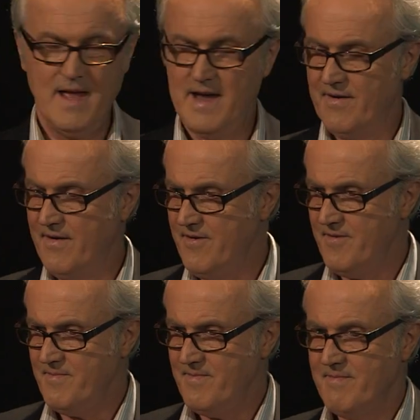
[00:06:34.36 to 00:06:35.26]
At
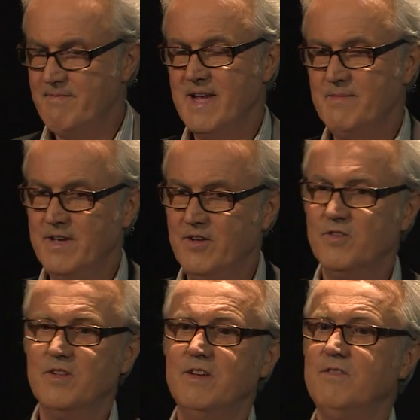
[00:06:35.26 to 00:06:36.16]
home, maybe
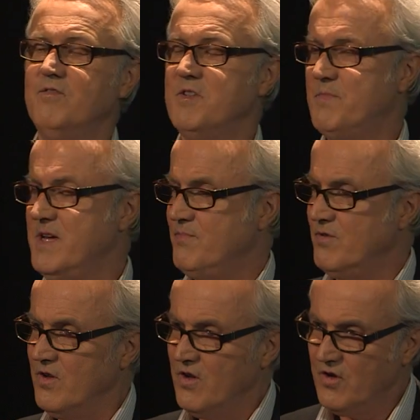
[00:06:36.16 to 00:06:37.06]
you live with
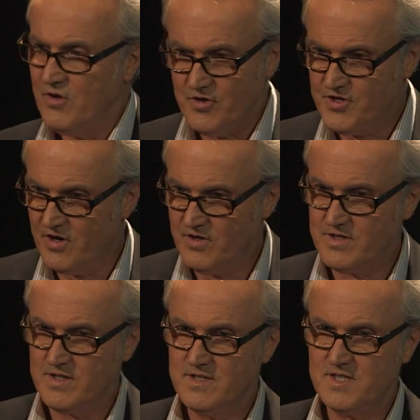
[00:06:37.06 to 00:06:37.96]
people who
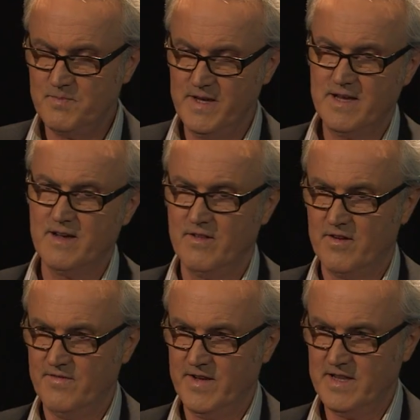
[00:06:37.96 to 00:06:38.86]
don't speak a
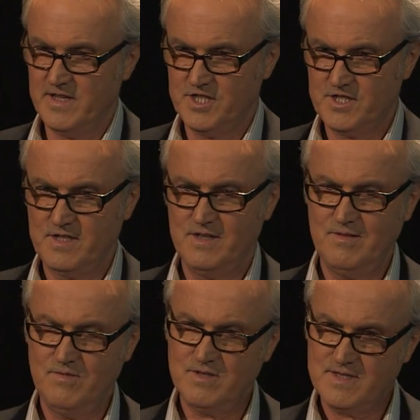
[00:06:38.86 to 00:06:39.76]
lot of English.
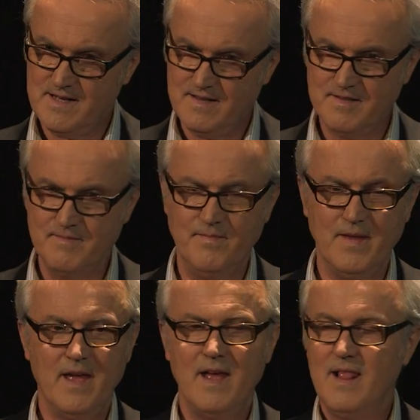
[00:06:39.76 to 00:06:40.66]
Well, tell them,
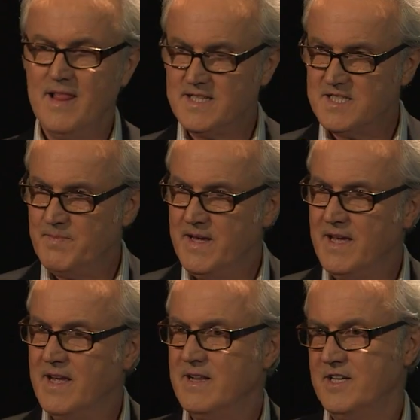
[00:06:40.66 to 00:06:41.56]
let's
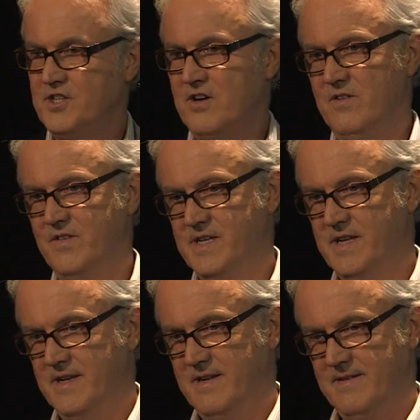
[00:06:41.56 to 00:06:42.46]
speak English over
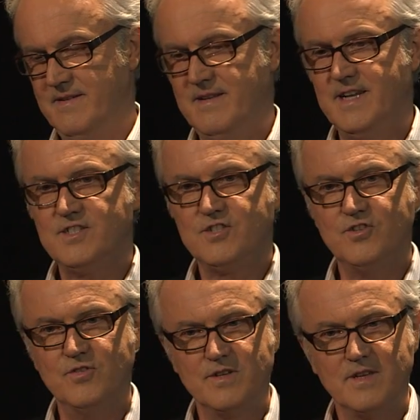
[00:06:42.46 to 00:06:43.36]
dinner. Let's
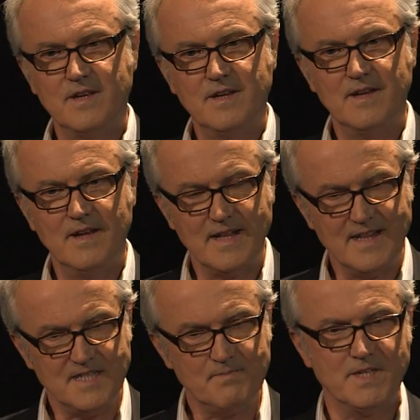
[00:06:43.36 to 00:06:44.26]
do it at
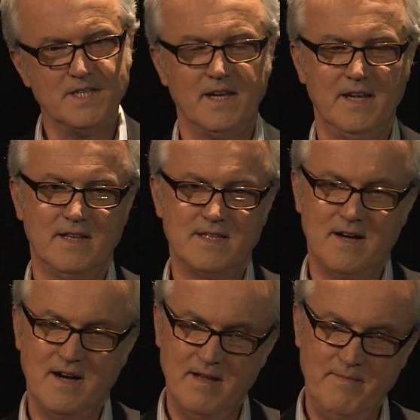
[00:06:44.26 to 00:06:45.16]
this particular
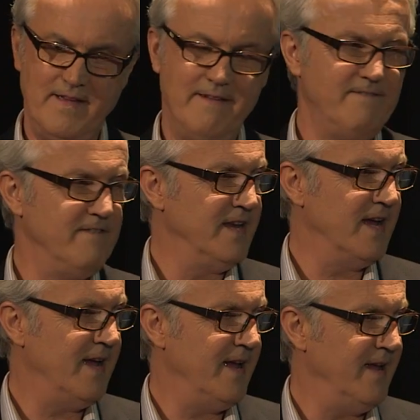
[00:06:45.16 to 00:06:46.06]
time every
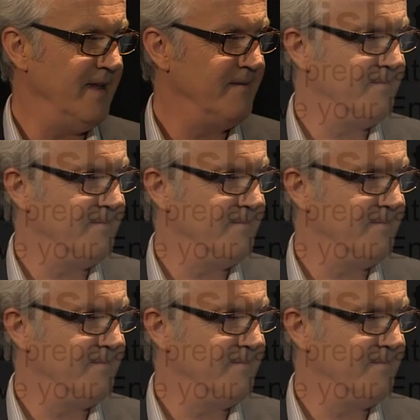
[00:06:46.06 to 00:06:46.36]
day.